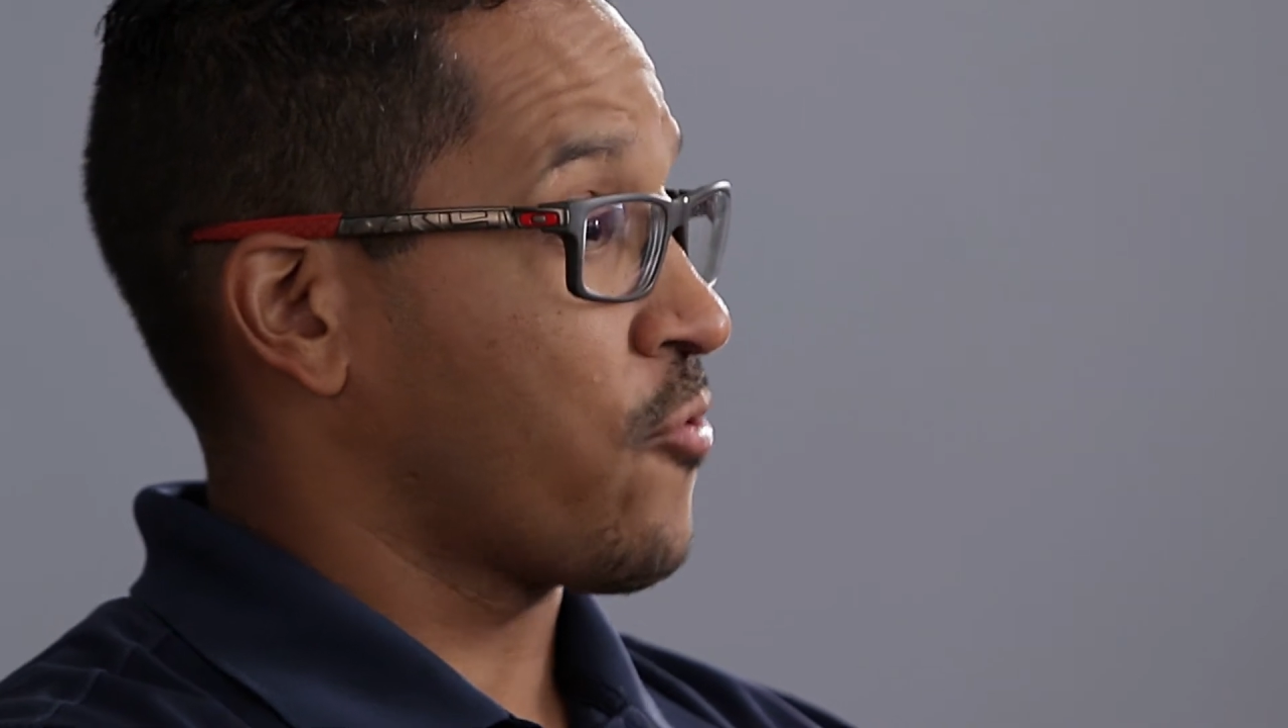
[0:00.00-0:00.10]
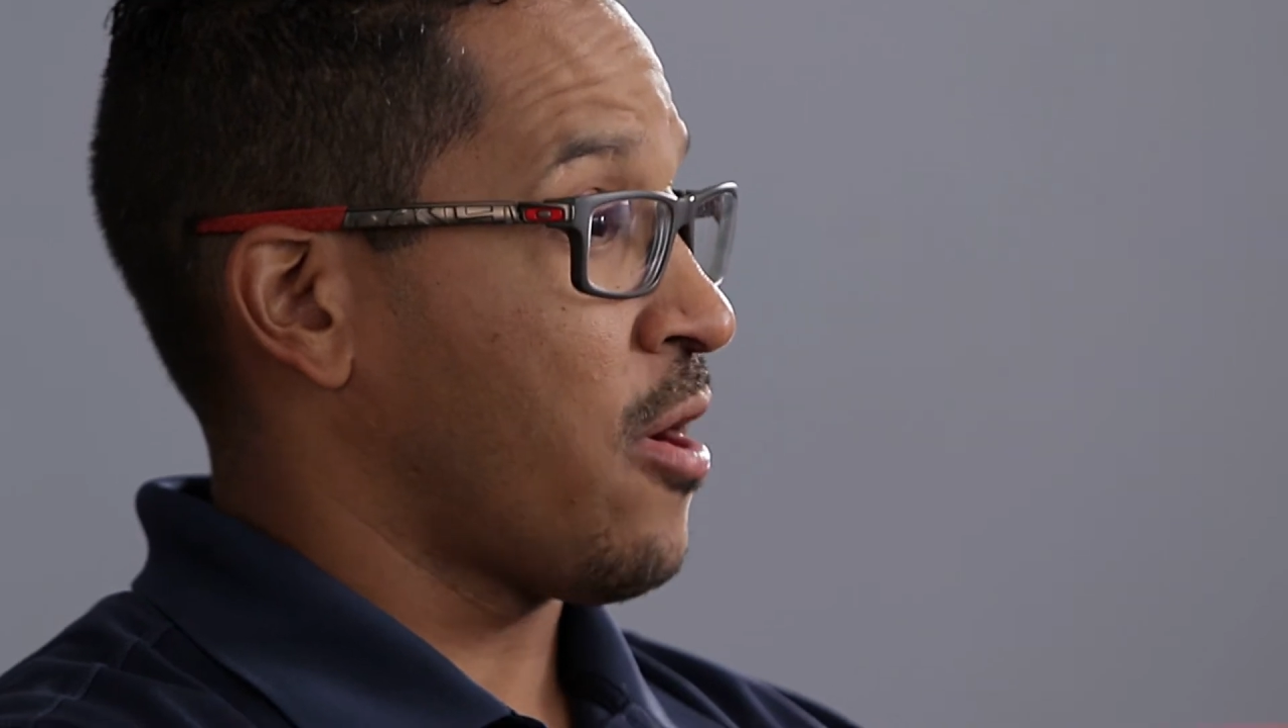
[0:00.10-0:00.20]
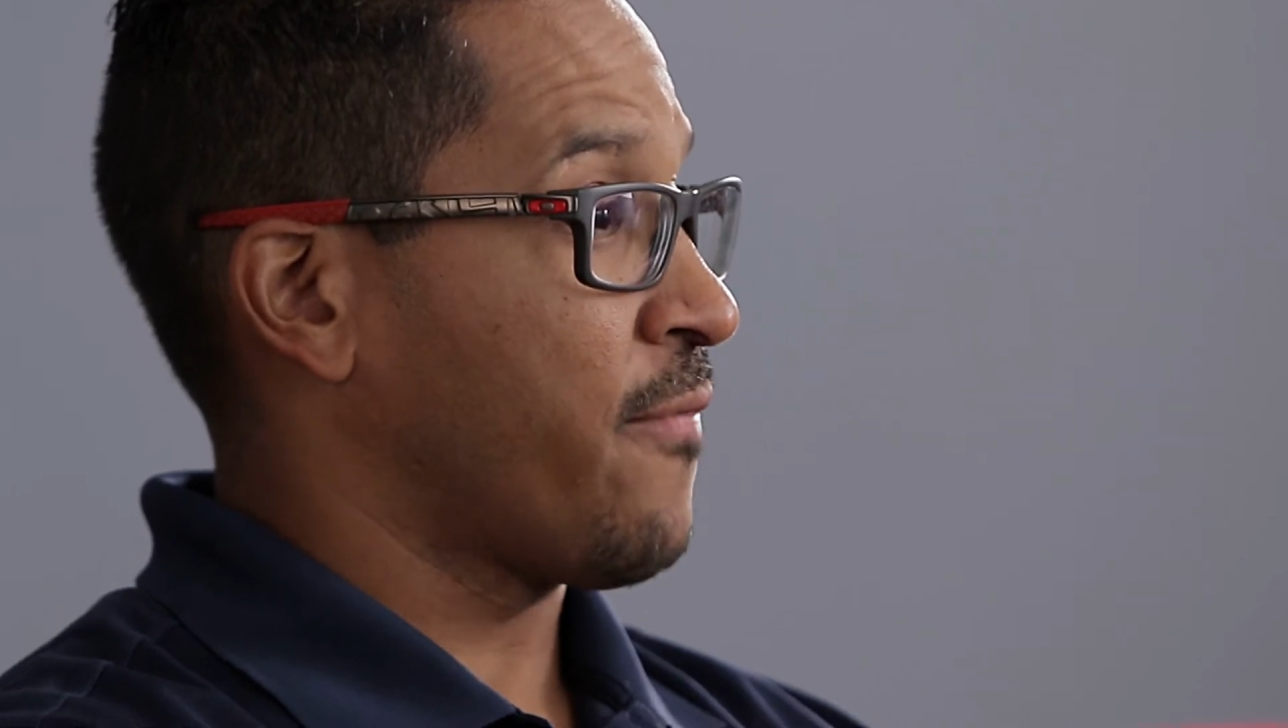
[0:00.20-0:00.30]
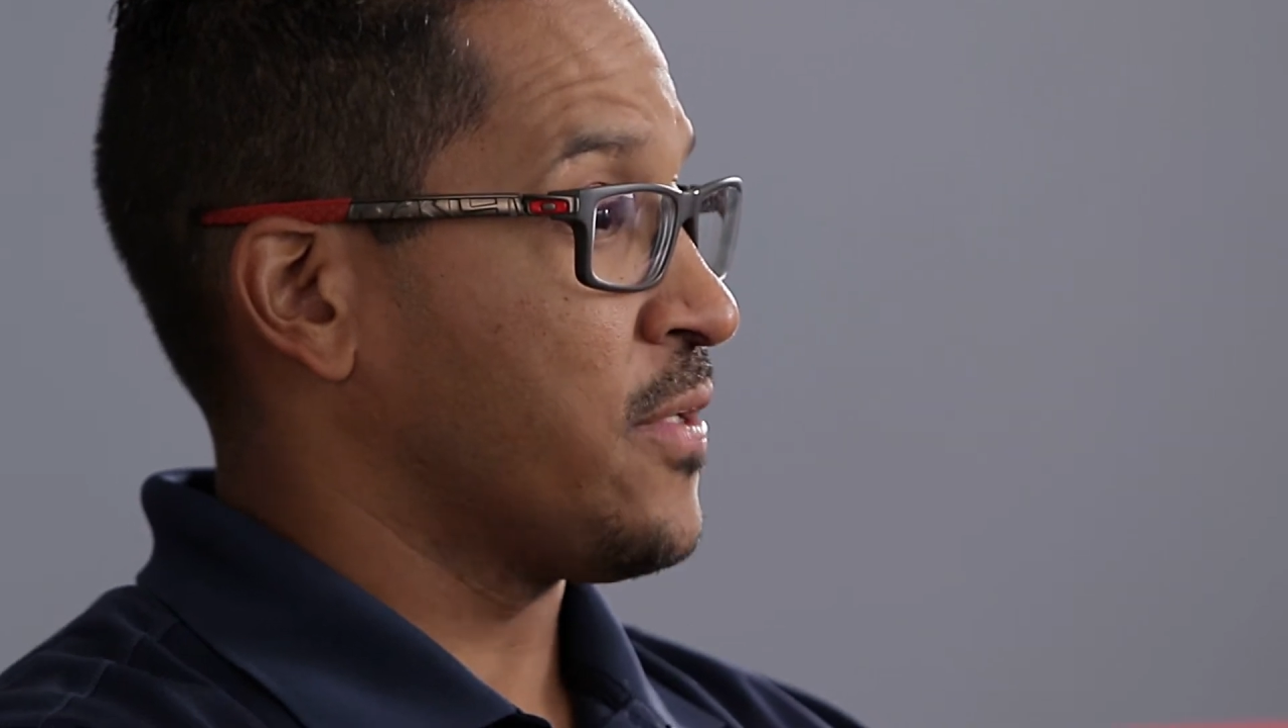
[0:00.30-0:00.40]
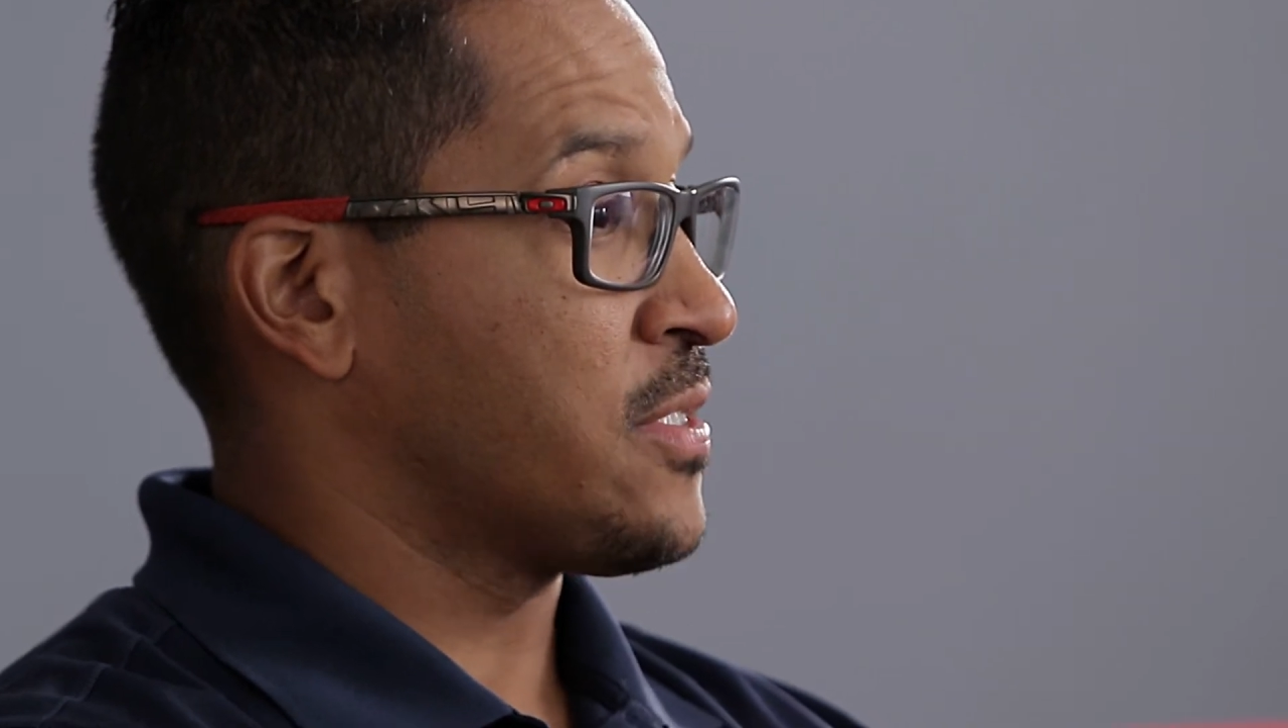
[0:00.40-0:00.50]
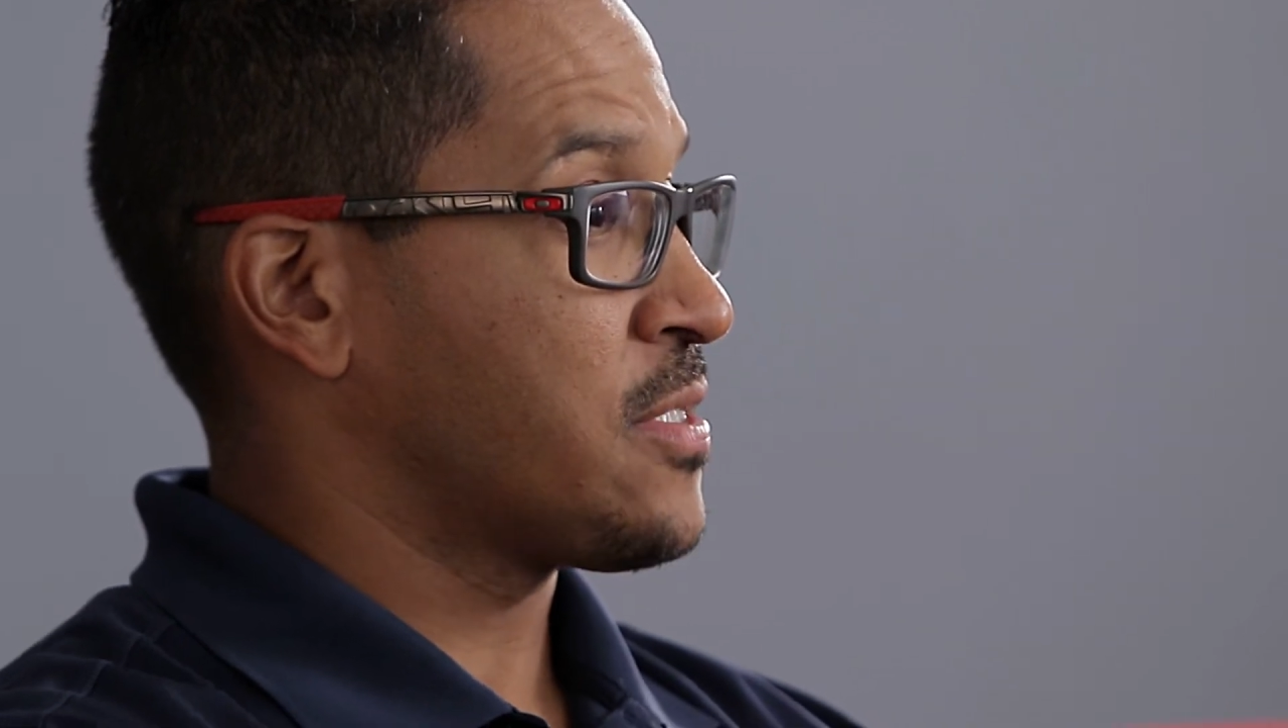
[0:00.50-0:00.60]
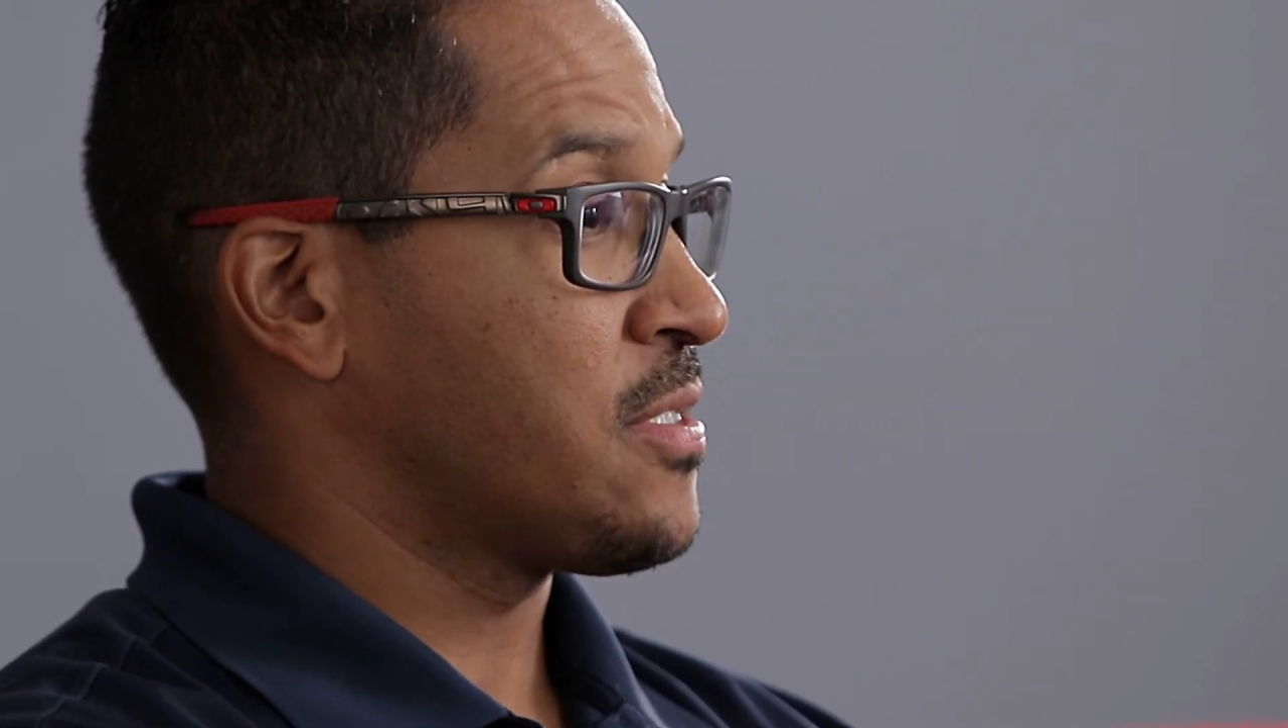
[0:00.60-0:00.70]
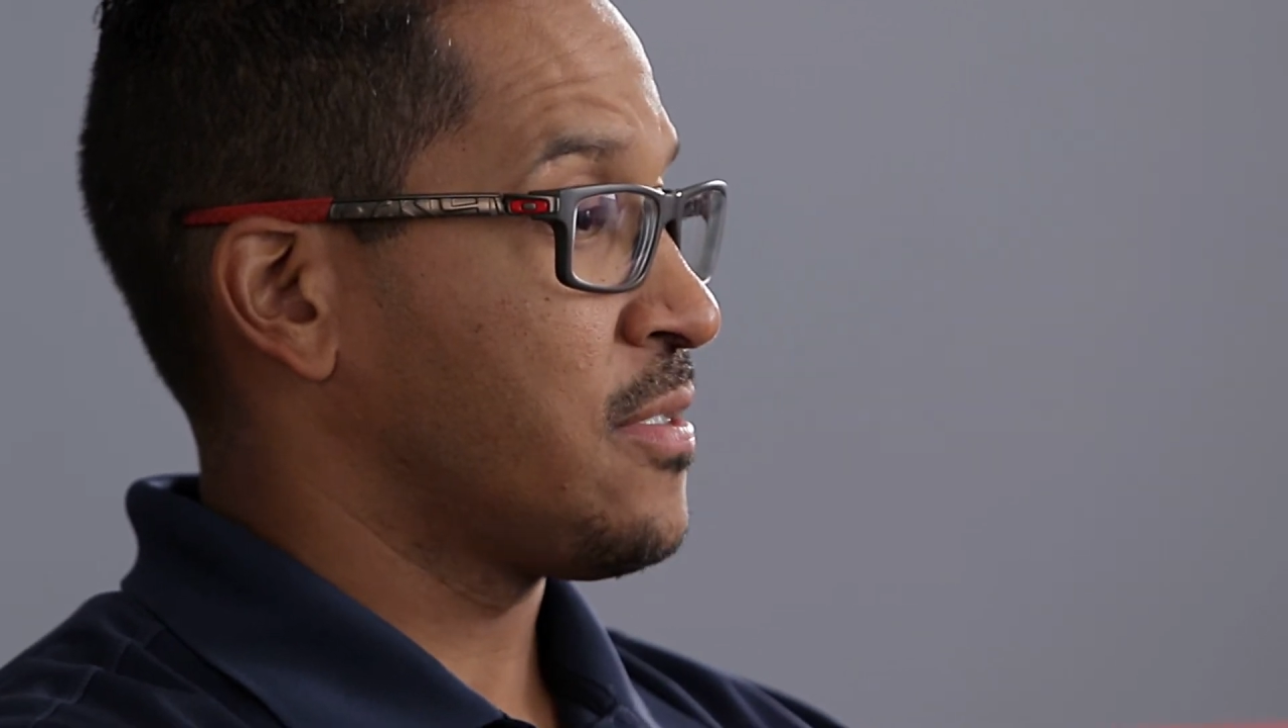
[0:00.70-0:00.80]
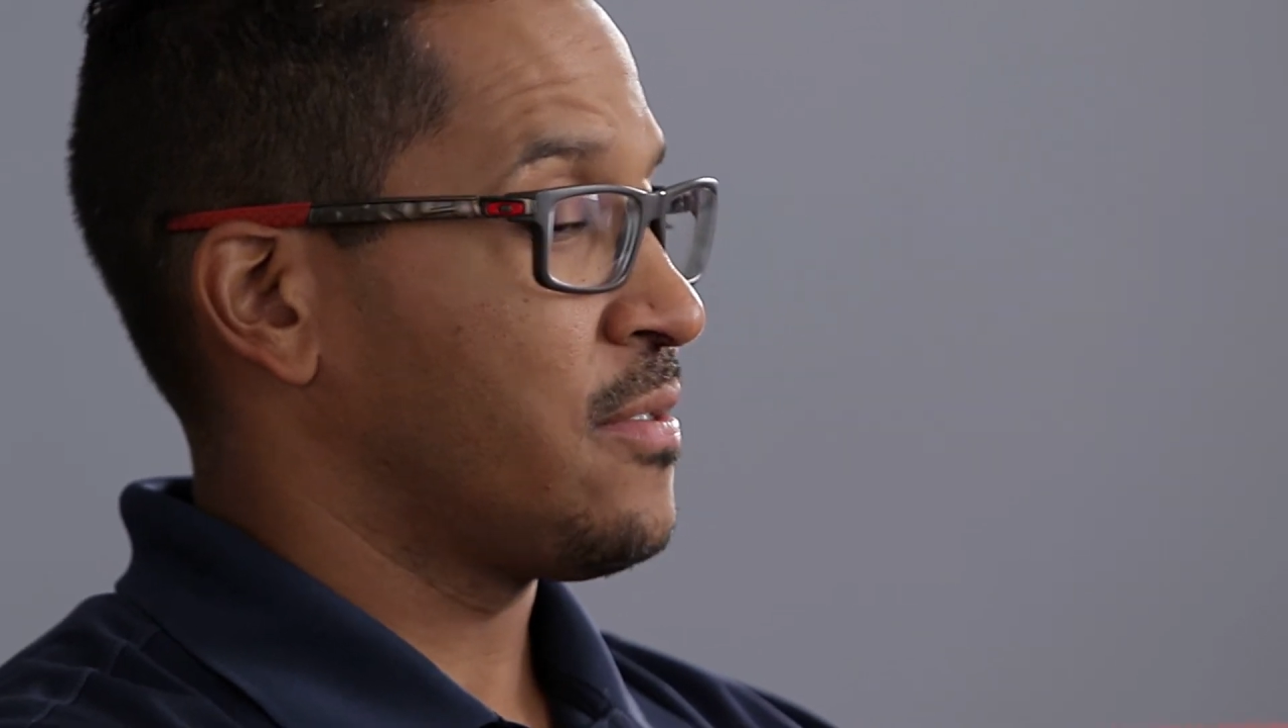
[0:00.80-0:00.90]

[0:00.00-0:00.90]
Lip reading: office,